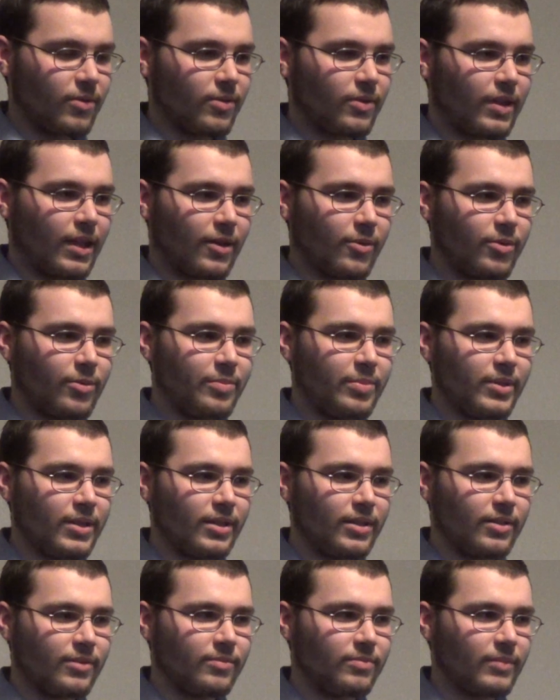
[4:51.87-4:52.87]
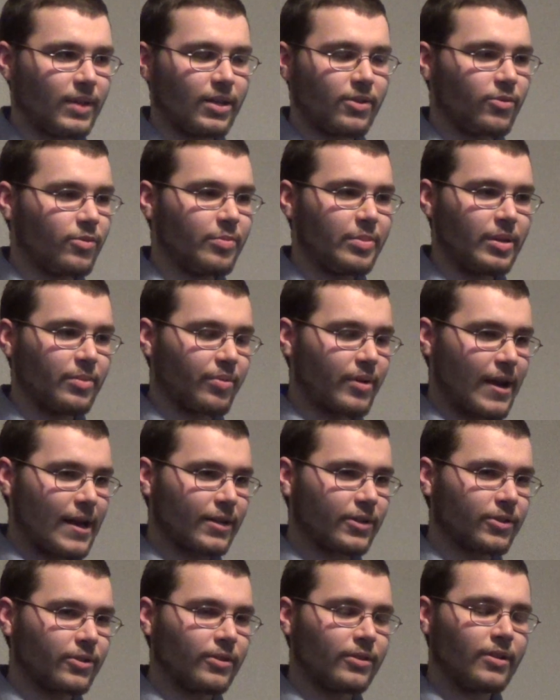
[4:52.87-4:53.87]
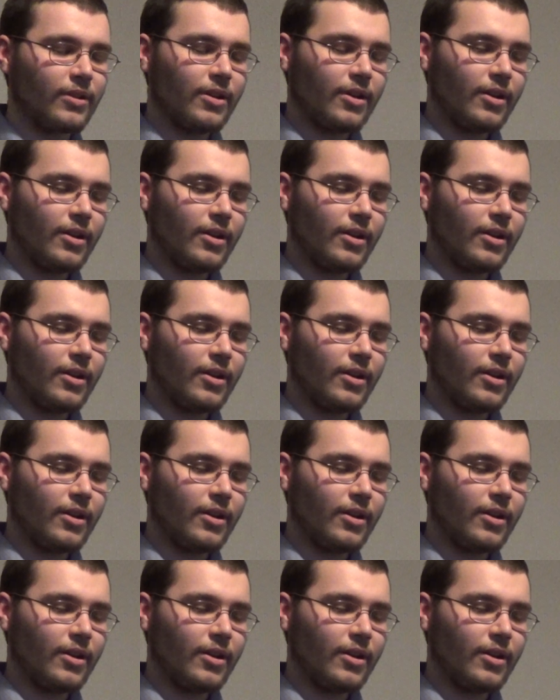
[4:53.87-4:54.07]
It would be impractical.